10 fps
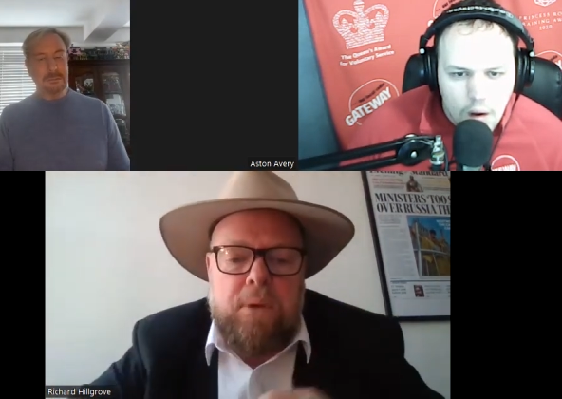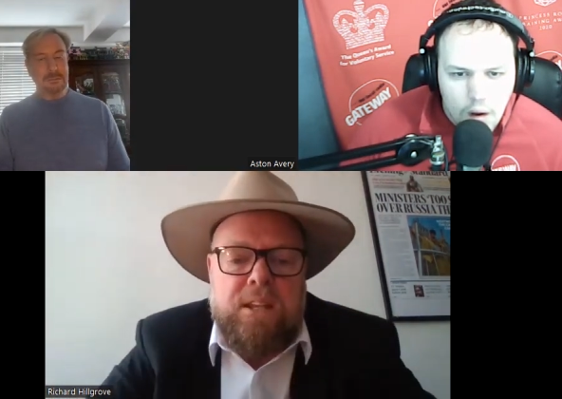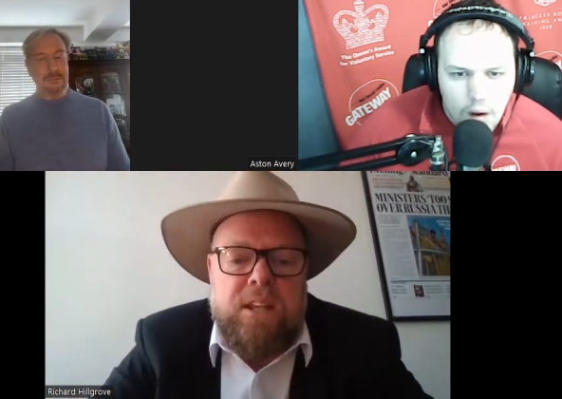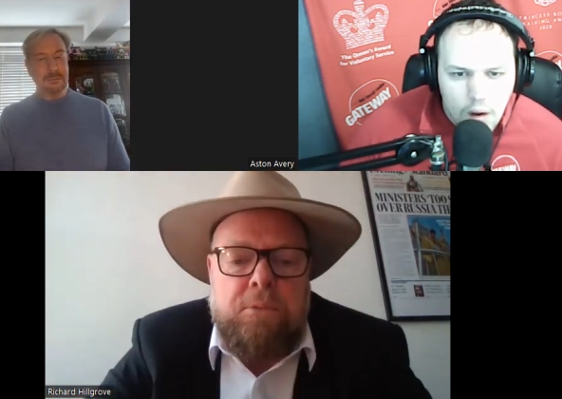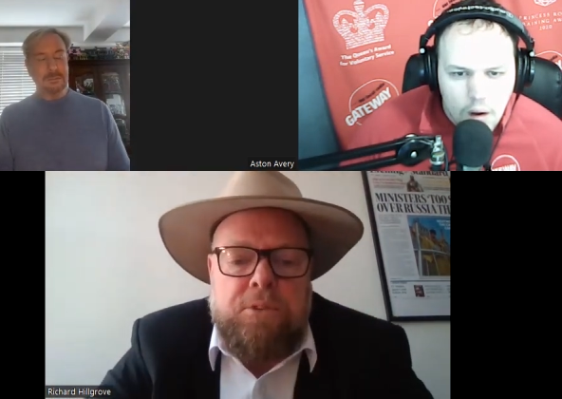
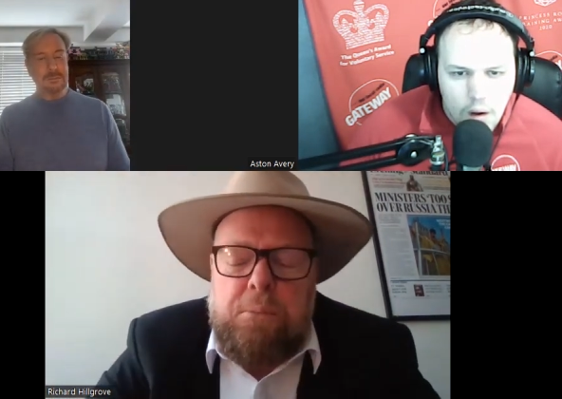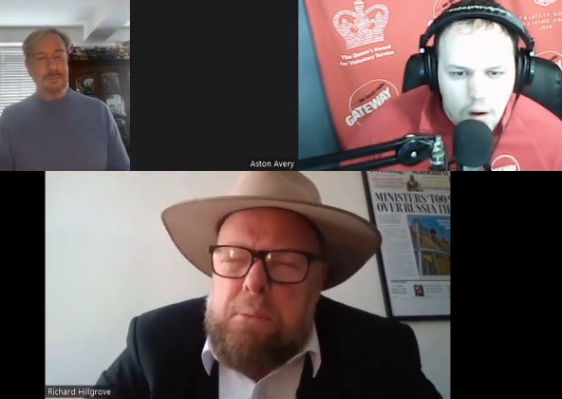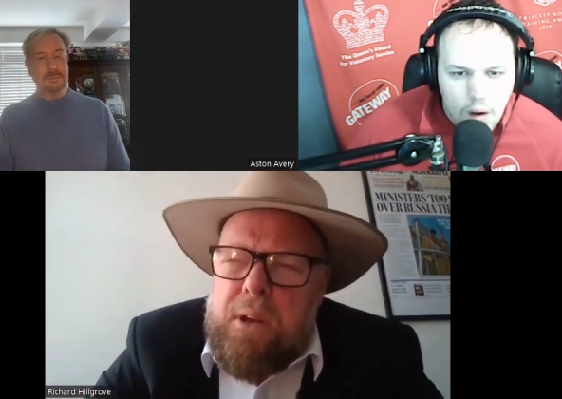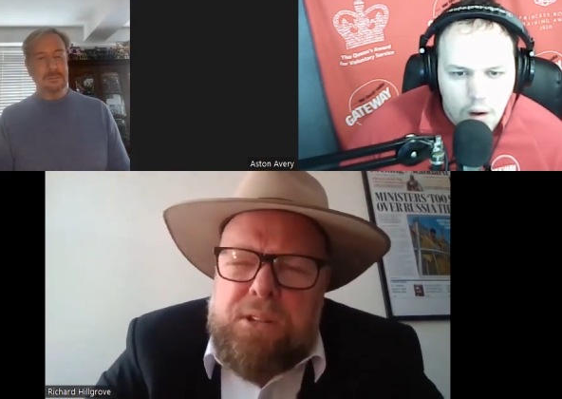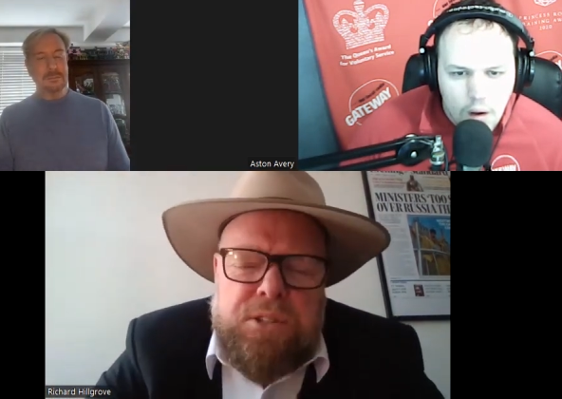Speaker 1: media, must have
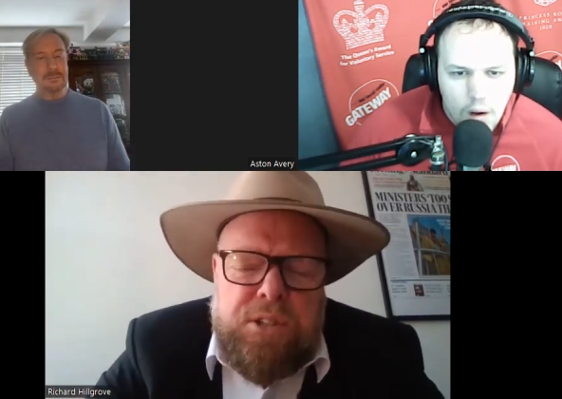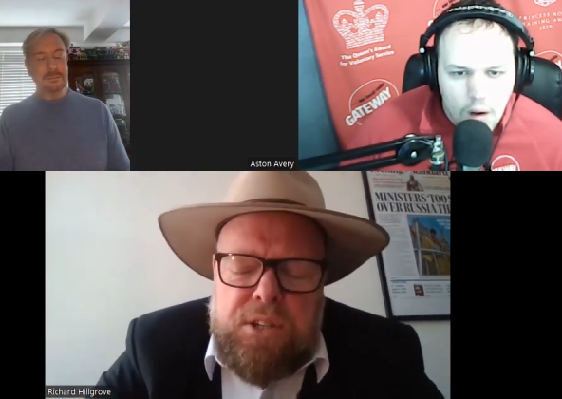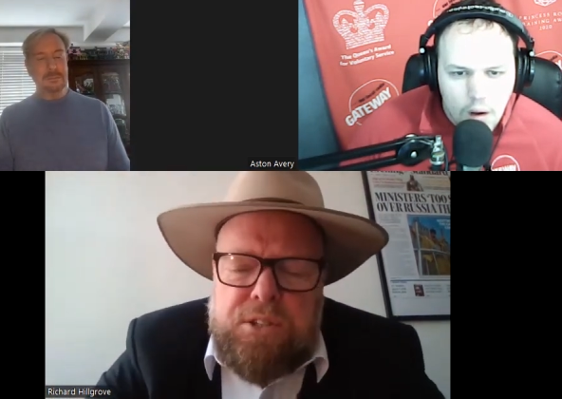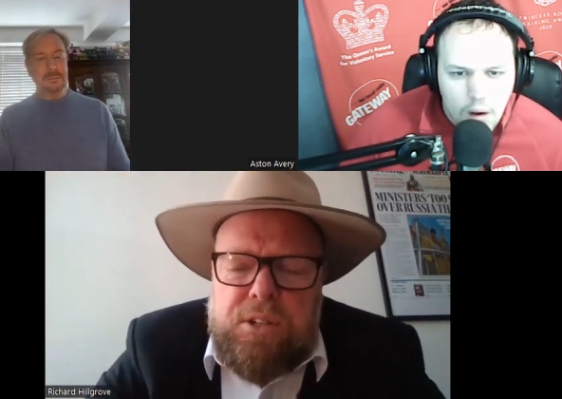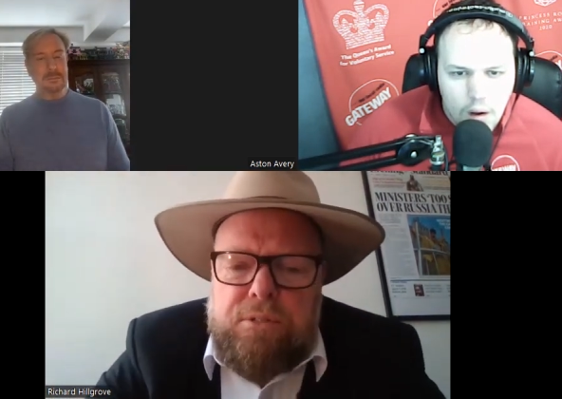been about
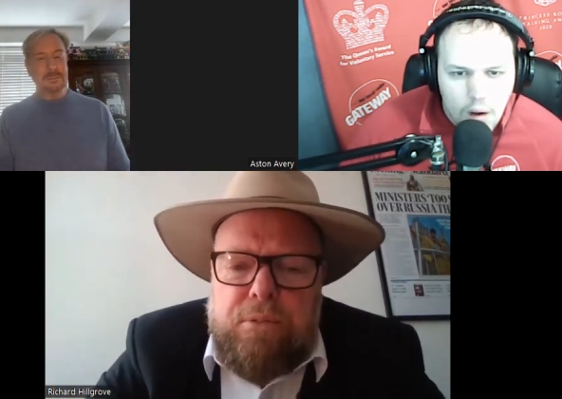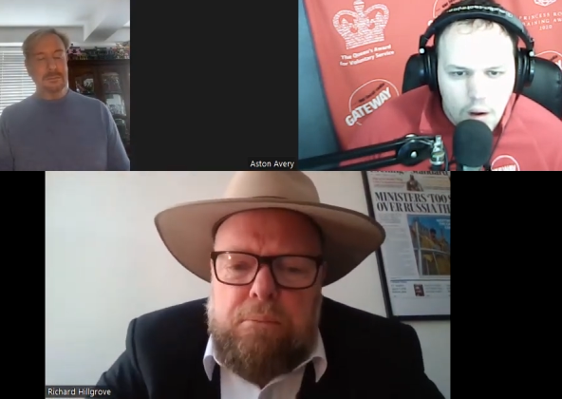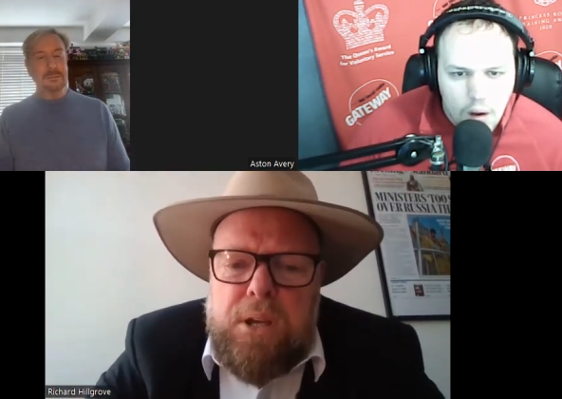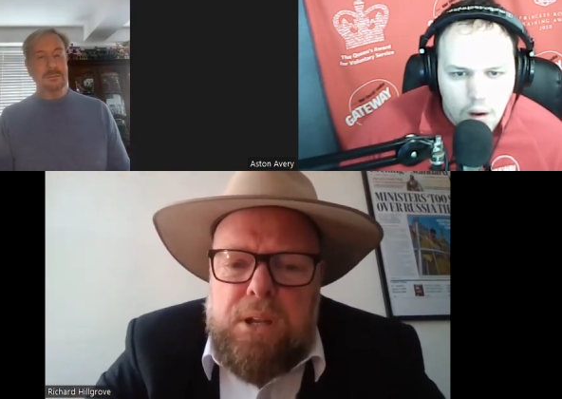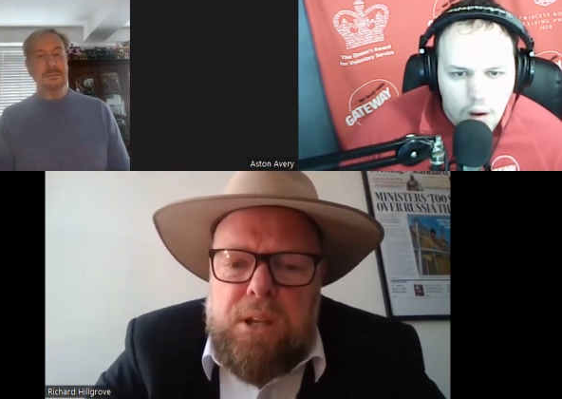60 different
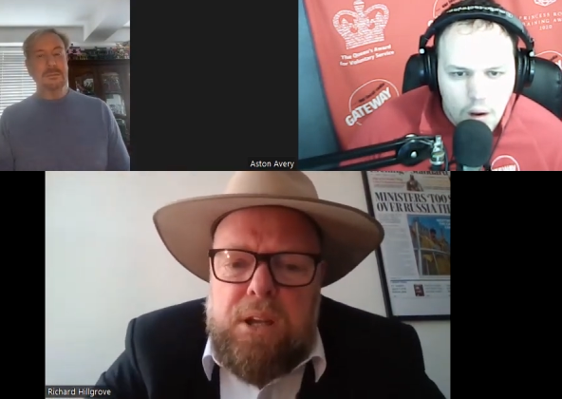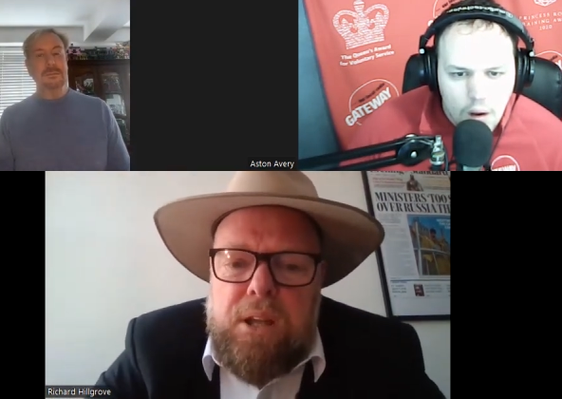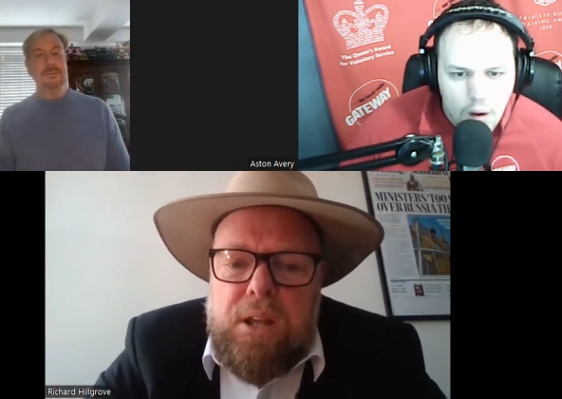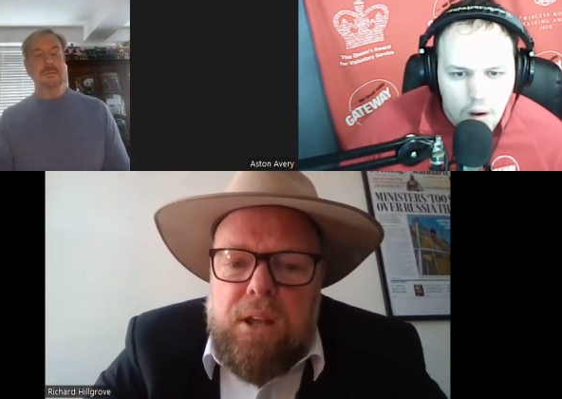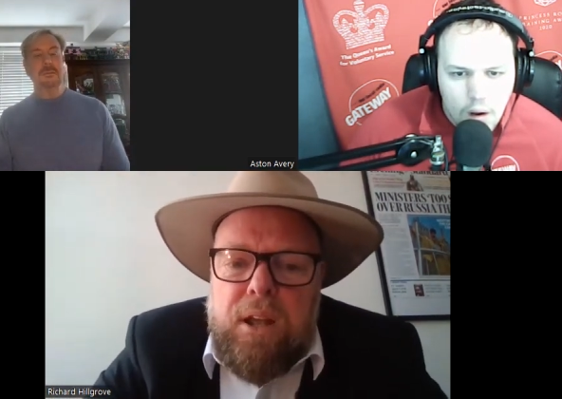media,